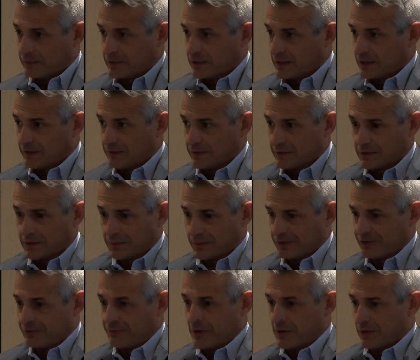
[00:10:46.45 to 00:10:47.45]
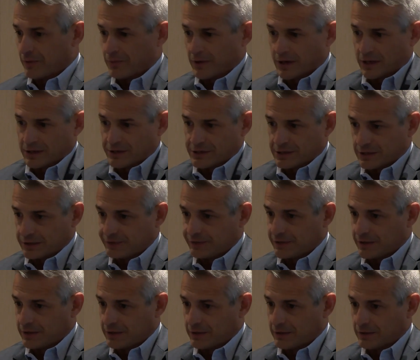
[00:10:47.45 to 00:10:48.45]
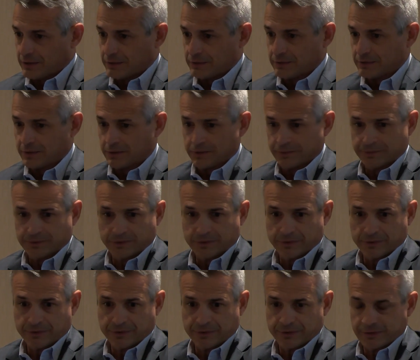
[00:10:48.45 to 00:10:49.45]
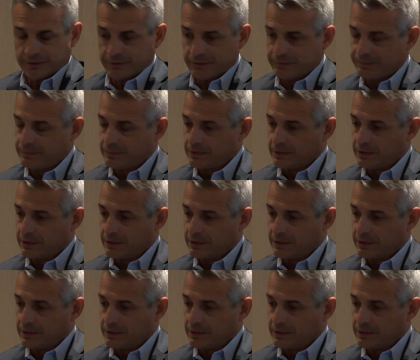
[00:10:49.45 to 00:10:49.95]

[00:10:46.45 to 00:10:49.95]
We have a couple smaller projects that are going to go through